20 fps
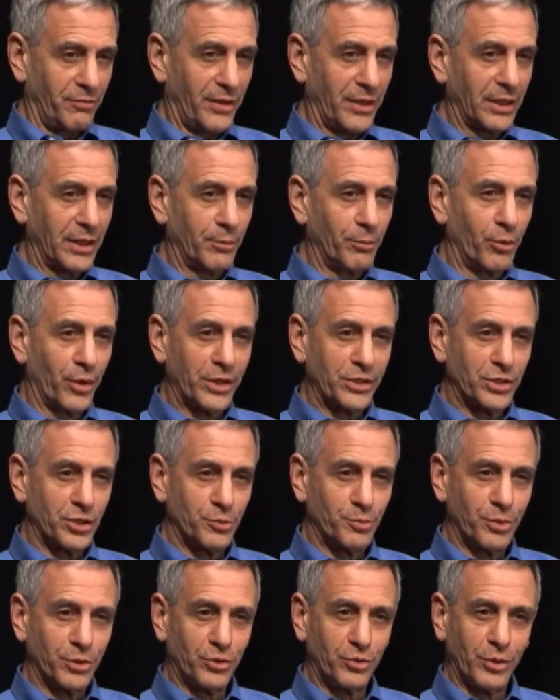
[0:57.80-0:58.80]
The fatal
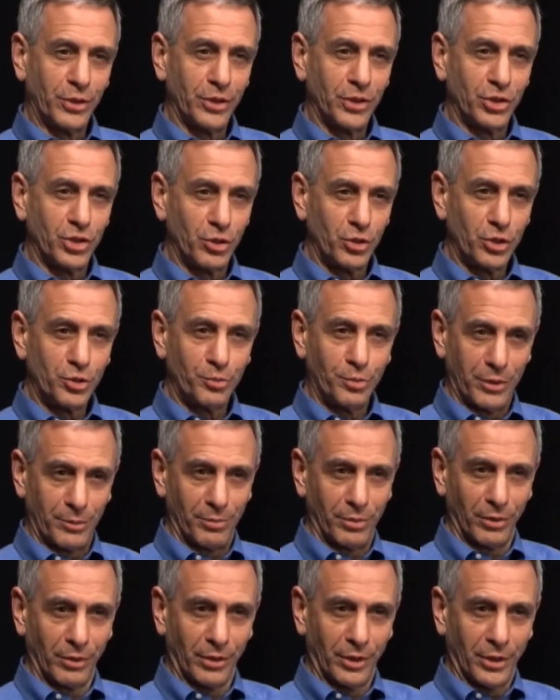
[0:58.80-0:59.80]
embrace is between the Jewish
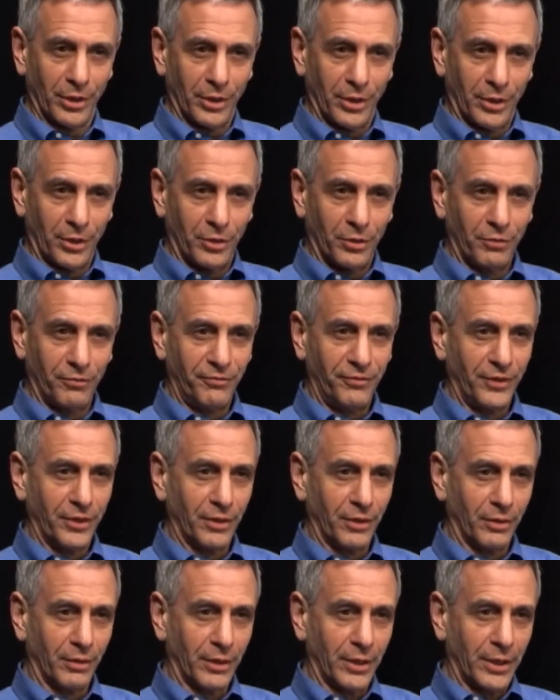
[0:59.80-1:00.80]
people who
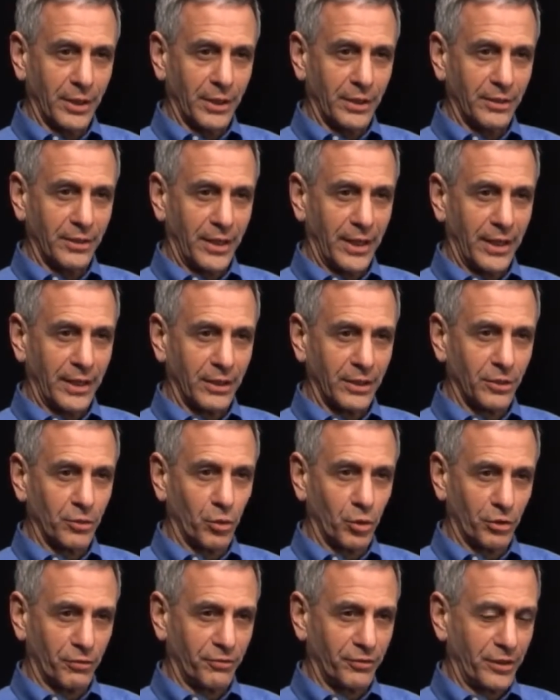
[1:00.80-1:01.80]
feel that
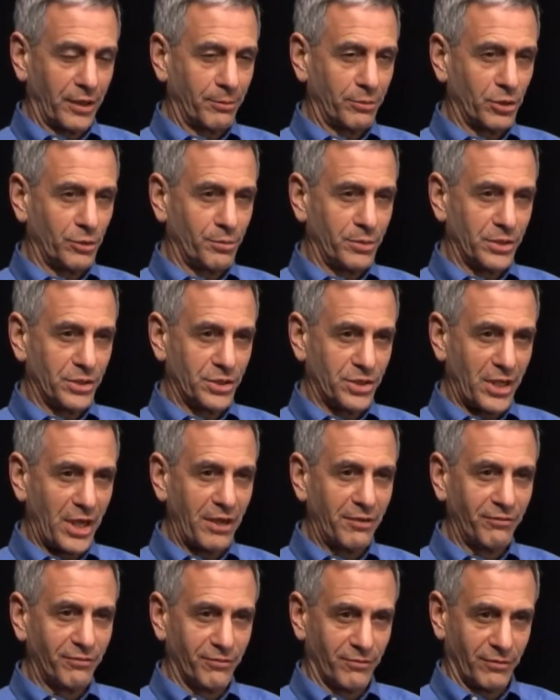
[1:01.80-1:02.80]
in order for them to be
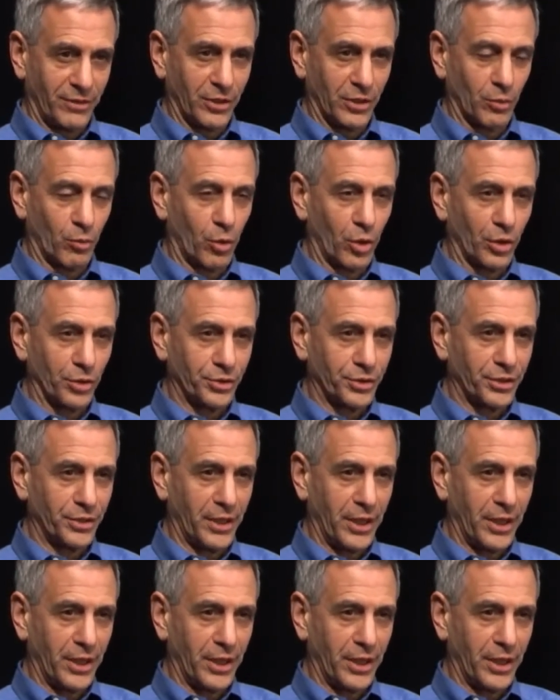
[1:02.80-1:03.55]
safe in the world